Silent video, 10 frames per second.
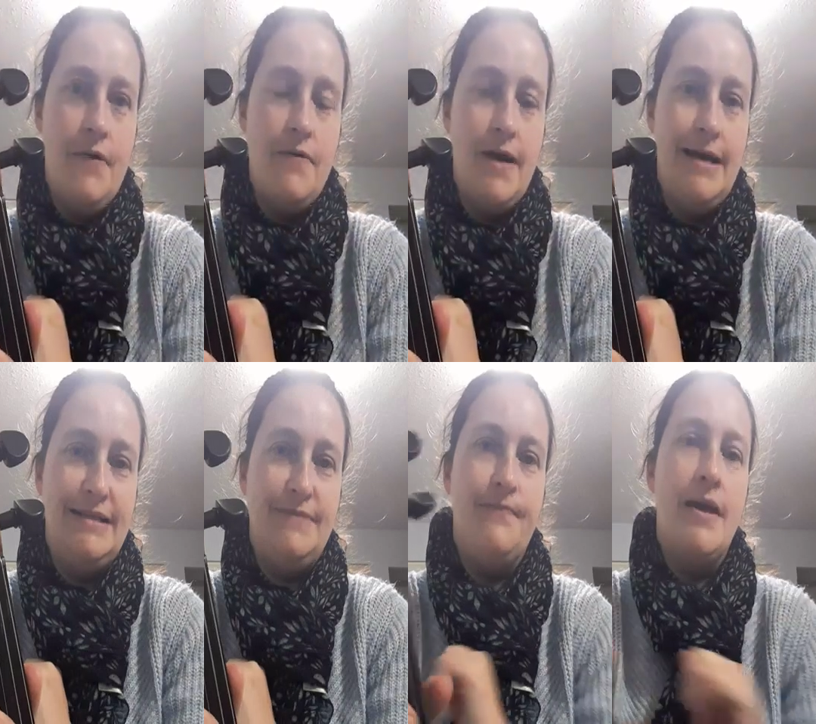All
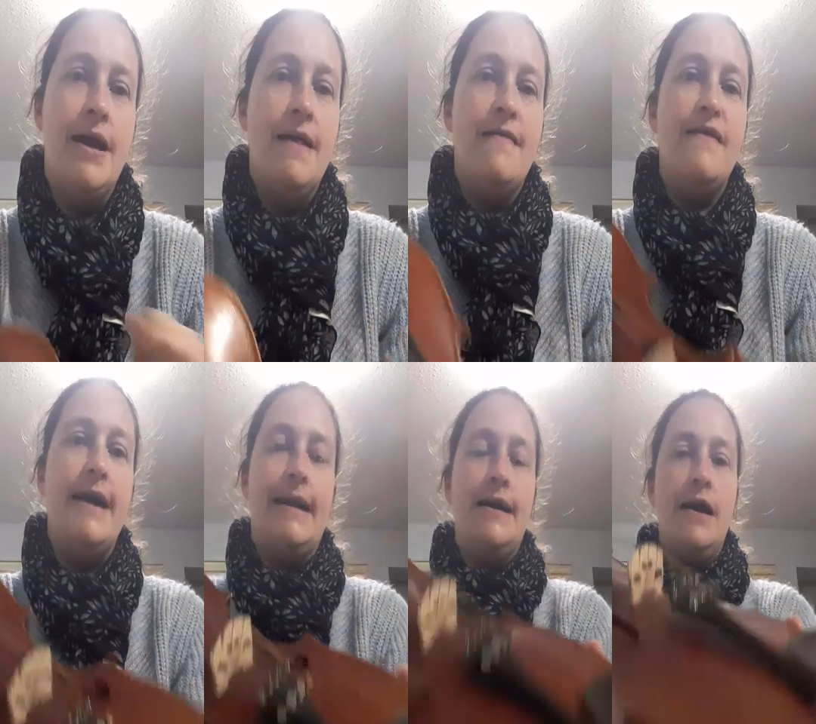right,
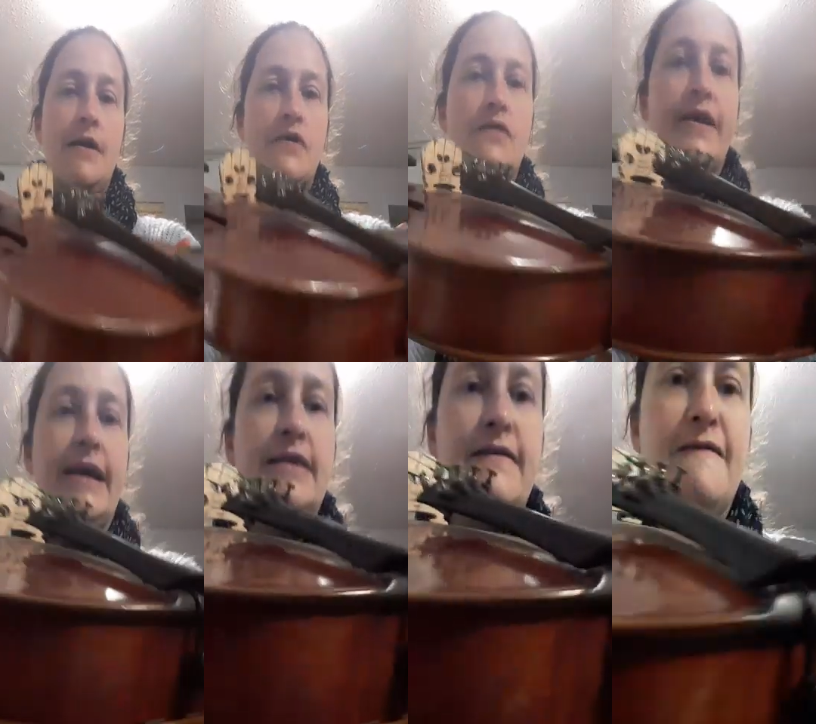then you
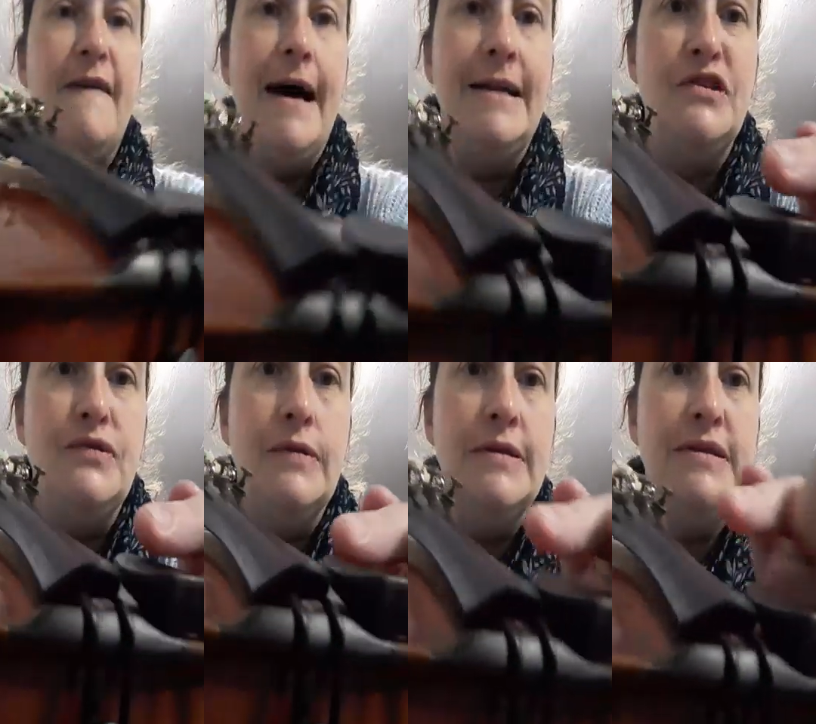get the fine
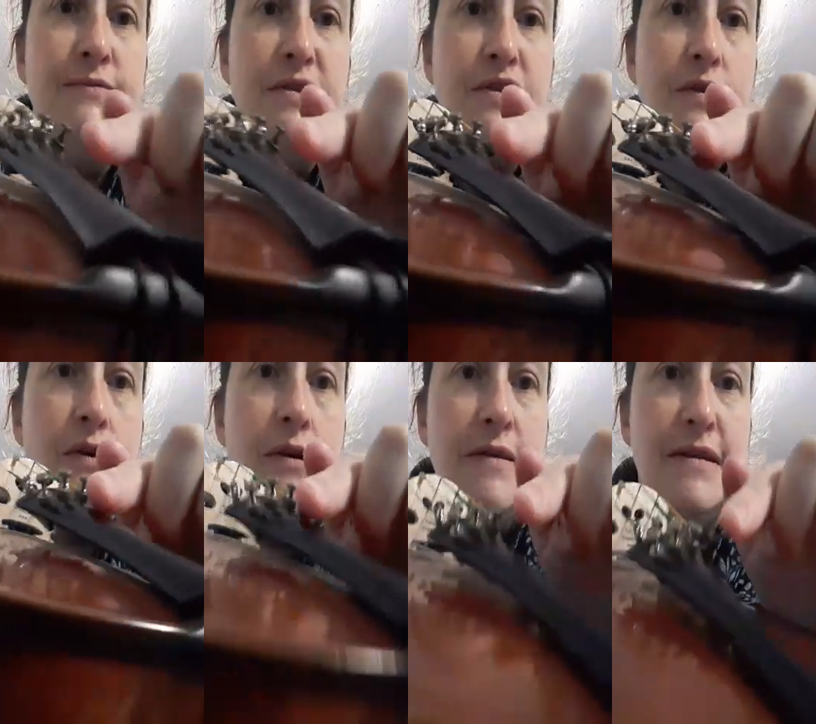tuners, which
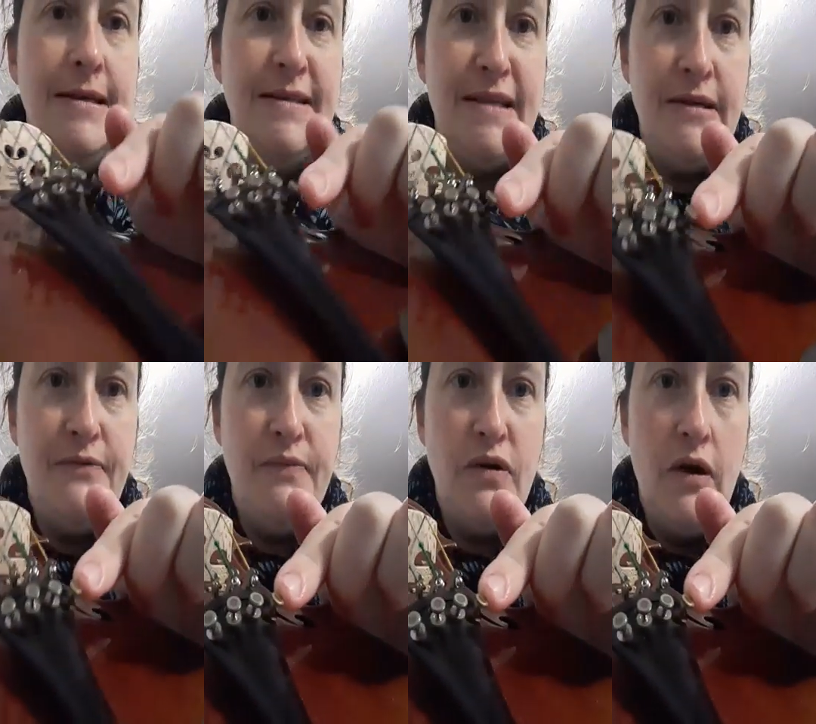are things that you
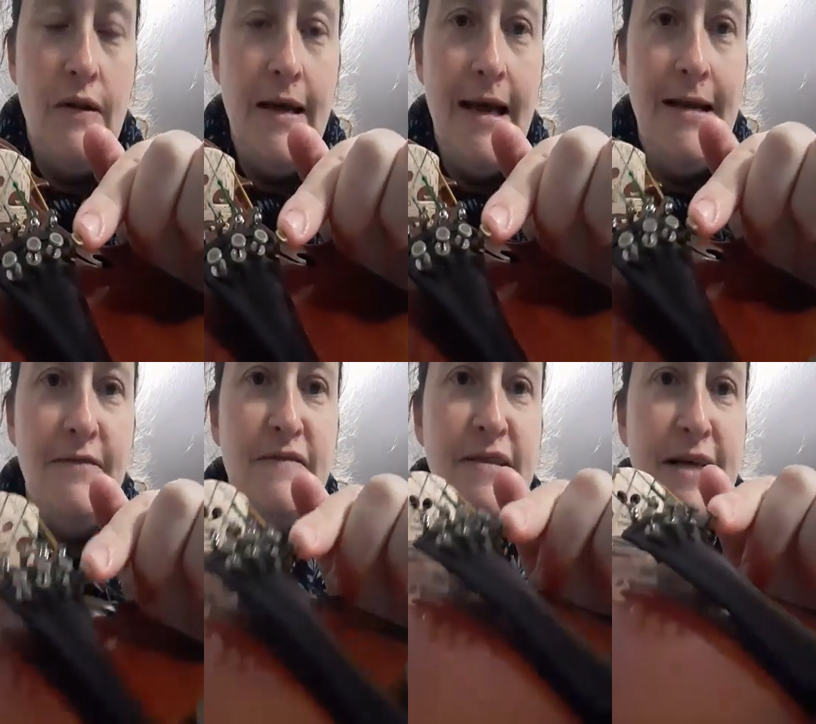put on the end
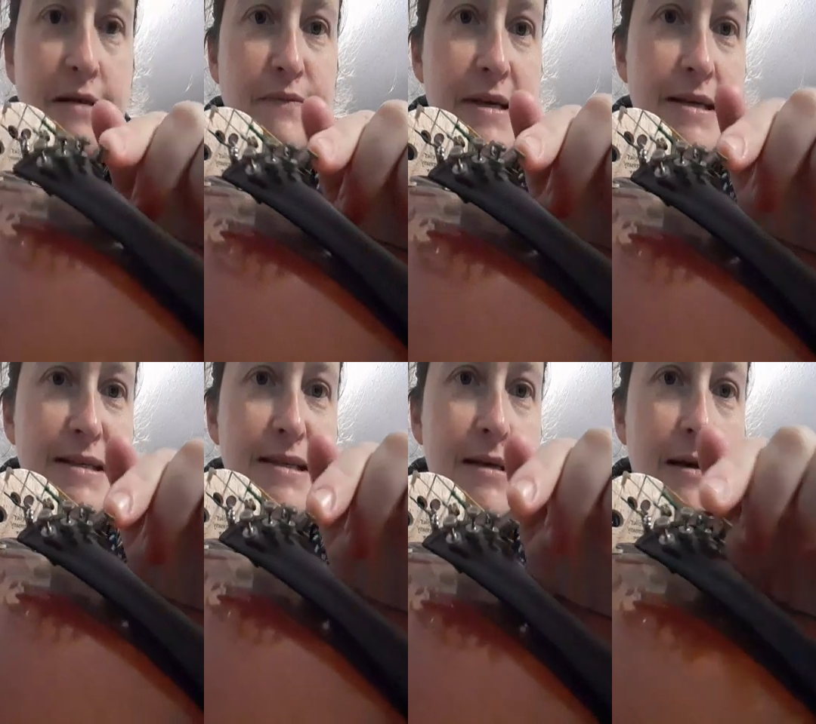of the
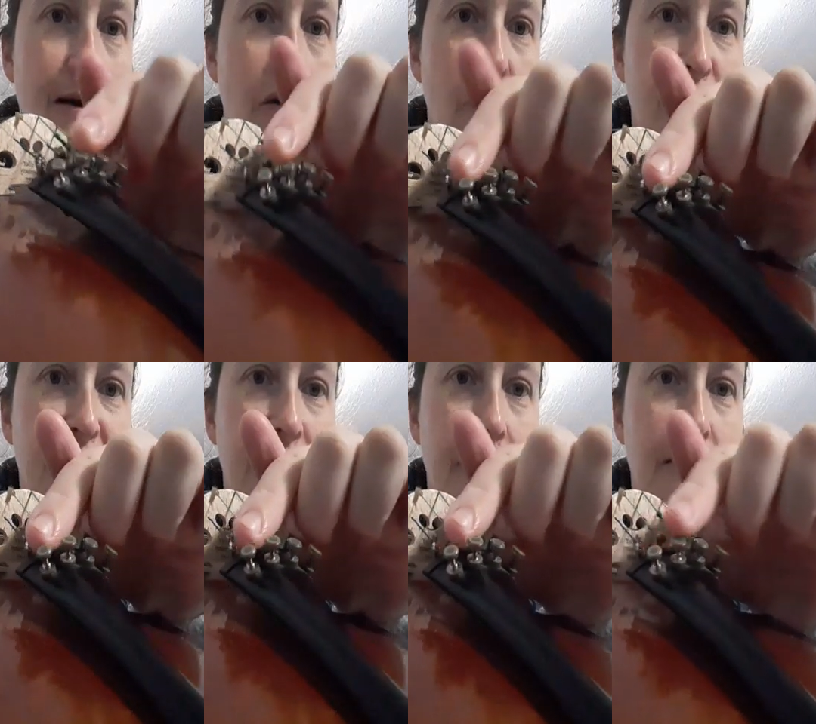tailpiece over
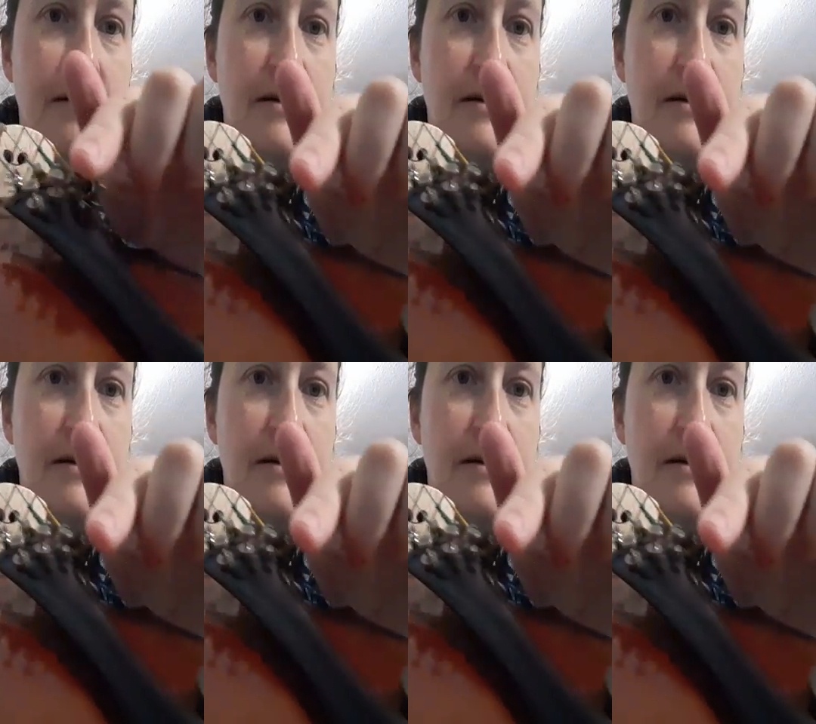there.